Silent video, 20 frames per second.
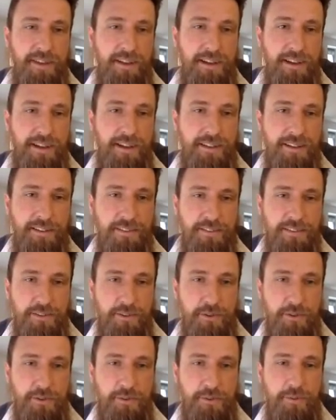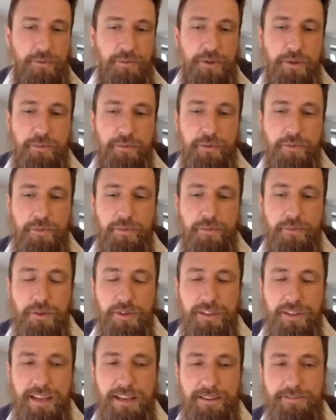So we
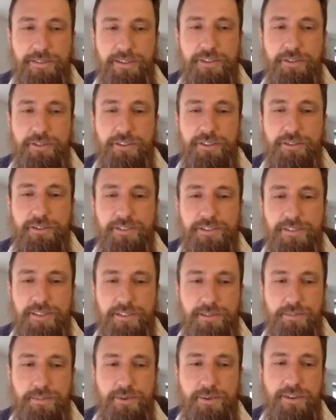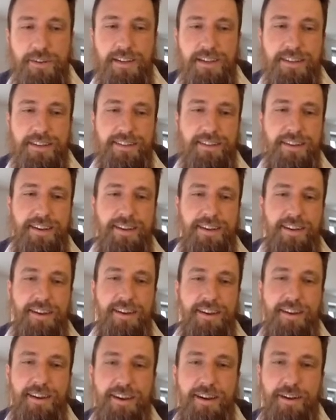would have introduced this product
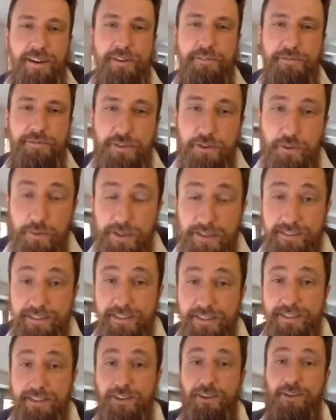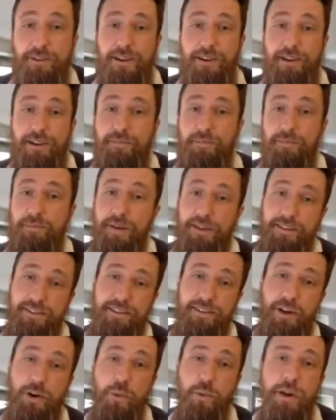a few weeks ago,
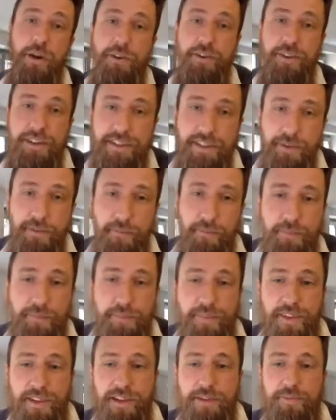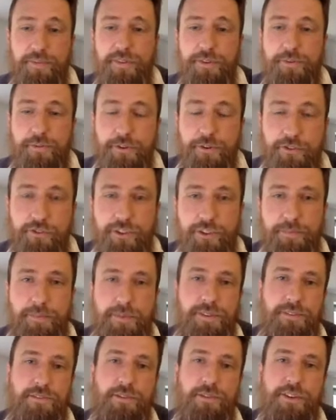but now we are ready. The first
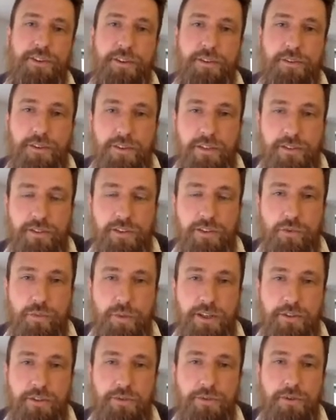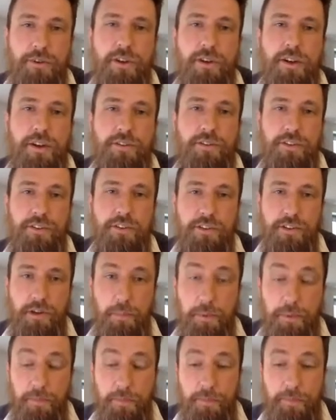shipment is already on its way to
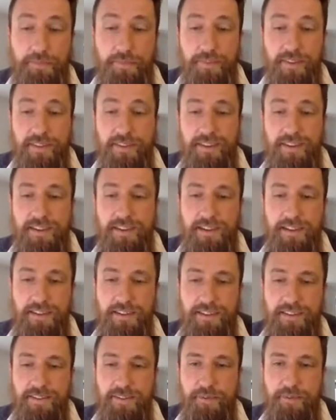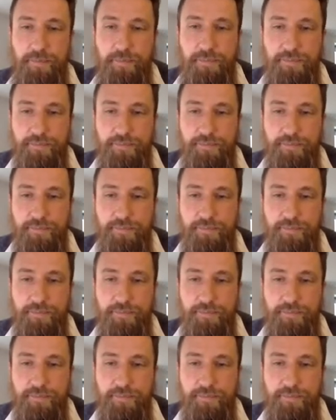Europe, and